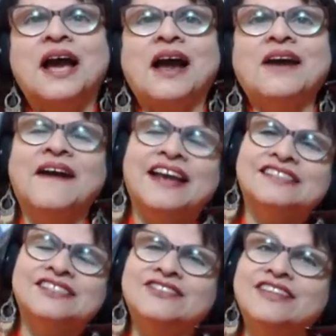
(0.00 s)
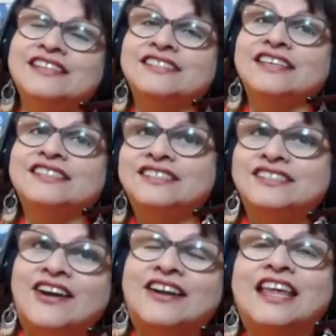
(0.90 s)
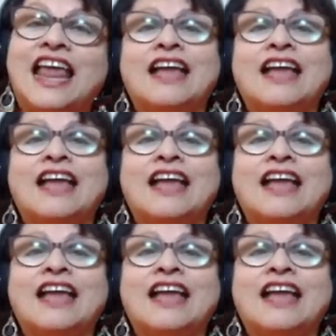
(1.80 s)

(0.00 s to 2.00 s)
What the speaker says: All right, so let's get started.